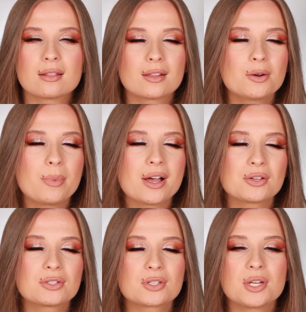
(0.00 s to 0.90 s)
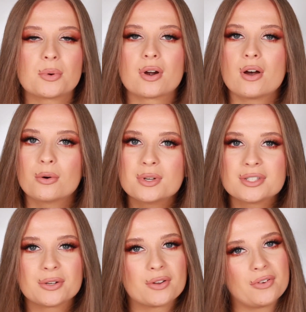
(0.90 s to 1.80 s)
little bell so you are always
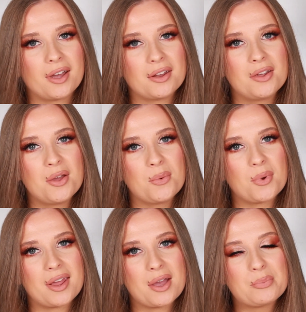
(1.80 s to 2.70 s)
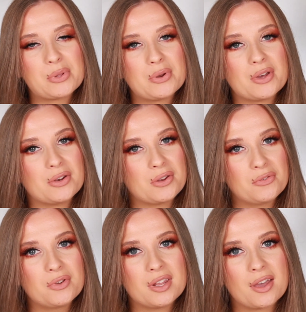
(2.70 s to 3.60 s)
notified when I upload a new
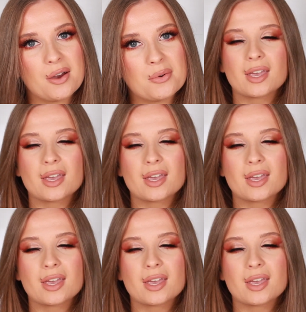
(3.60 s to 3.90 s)
video.